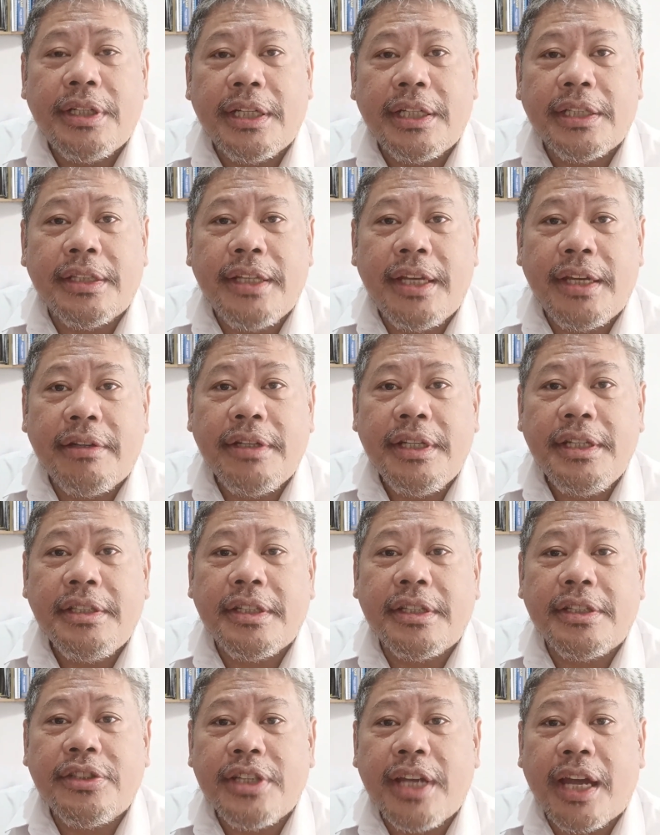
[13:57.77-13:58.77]
that there is
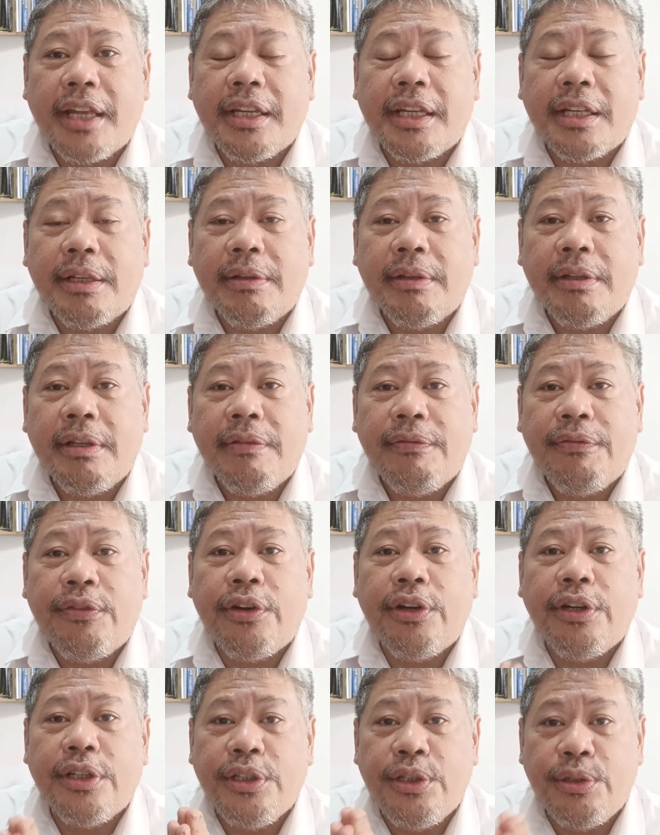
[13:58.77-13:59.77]
a channel
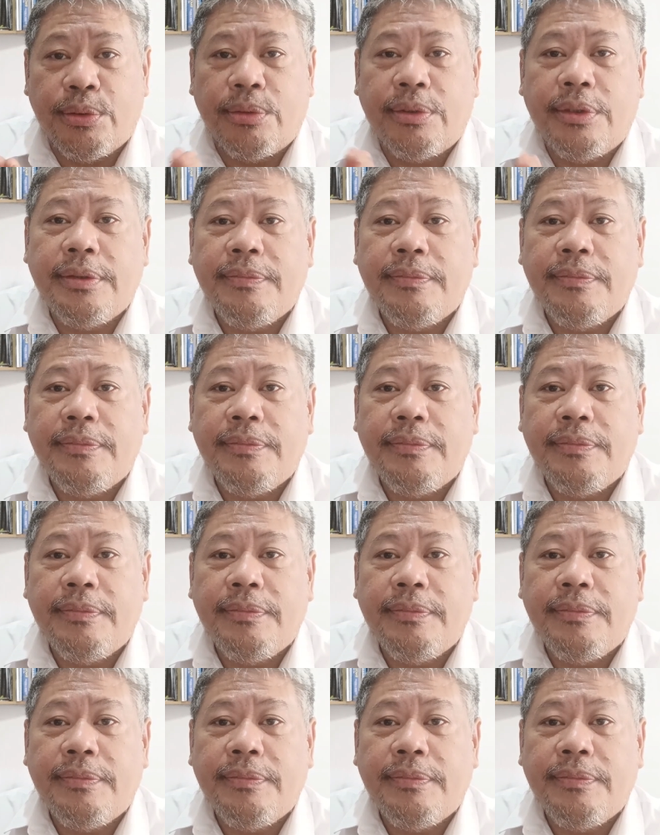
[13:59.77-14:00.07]
for you.